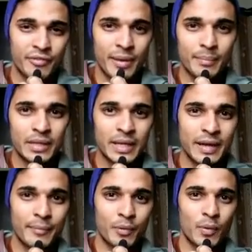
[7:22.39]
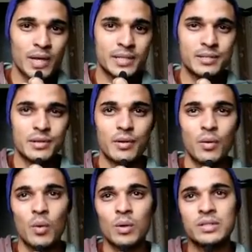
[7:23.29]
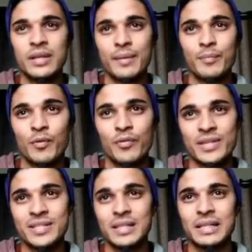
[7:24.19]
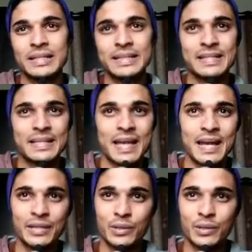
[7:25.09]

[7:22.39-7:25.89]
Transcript: family provides her all type of facilities and,